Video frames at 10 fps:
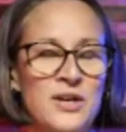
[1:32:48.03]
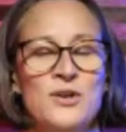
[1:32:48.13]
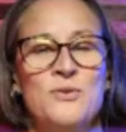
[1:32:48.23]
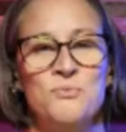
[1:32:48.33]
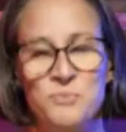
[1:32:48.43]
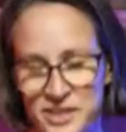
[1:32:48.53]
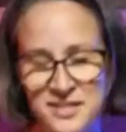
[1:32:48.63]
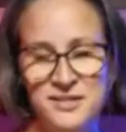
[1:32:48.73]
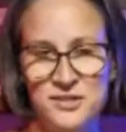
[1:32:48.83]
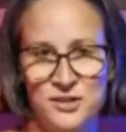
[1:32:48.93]

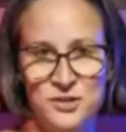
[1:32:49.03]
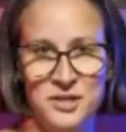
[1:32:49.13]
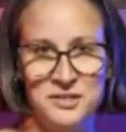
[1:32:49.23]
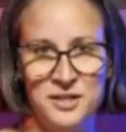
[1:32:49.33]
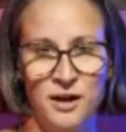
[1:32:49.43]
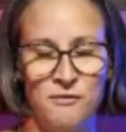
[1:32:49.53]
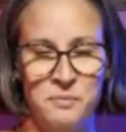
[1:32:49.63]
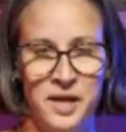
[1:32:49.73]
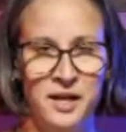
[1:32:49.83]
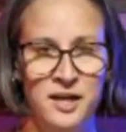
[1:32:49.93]
Reasons to Trust the
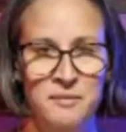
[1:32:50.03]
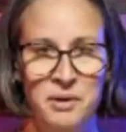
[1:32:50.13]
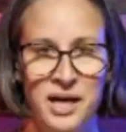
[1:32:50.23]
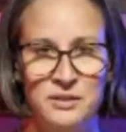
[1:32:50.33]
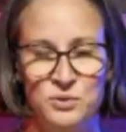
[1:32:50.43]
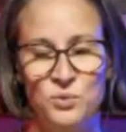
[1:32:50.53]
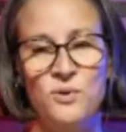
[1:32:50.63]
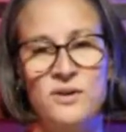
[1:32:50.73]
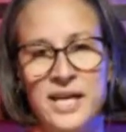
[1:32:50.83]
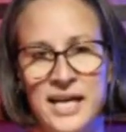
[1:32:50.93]
Government by
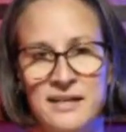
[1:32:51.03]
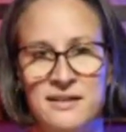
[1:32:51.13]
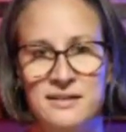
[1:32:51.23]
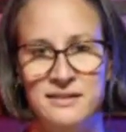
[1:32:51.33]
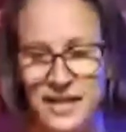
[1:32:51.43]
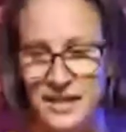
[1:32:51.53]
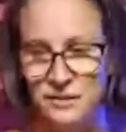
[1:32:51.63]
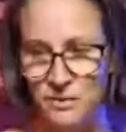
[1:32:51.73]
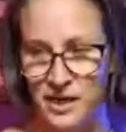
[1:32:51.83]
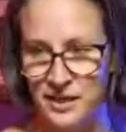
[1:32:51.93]
Lord and Lady
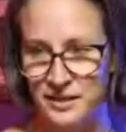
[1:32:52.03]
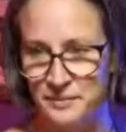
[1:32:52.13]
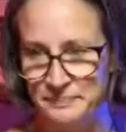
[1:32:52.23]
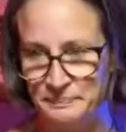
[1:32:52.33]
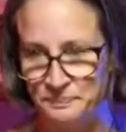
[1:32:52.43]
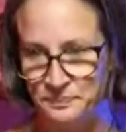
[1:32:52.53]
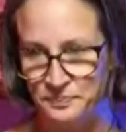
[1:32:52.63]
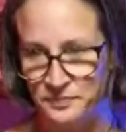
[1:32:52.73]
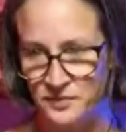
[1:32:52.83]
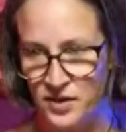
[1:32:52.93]
Reddick.
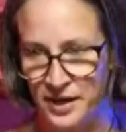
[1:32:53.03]
Okay.